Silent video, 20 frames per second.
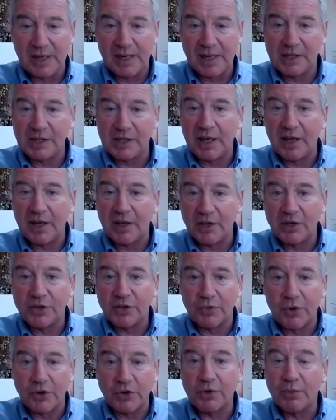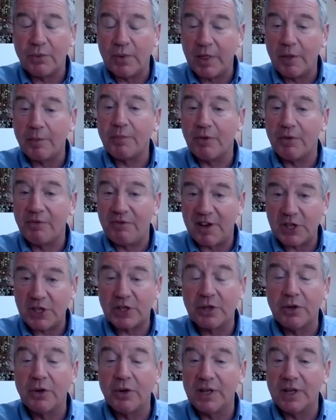It is a structure where the
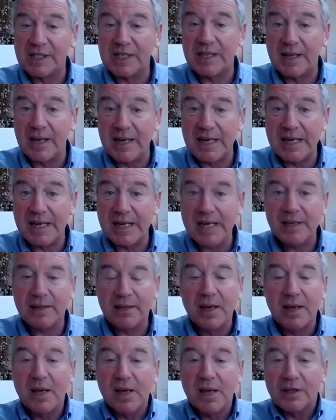professional is in the lead.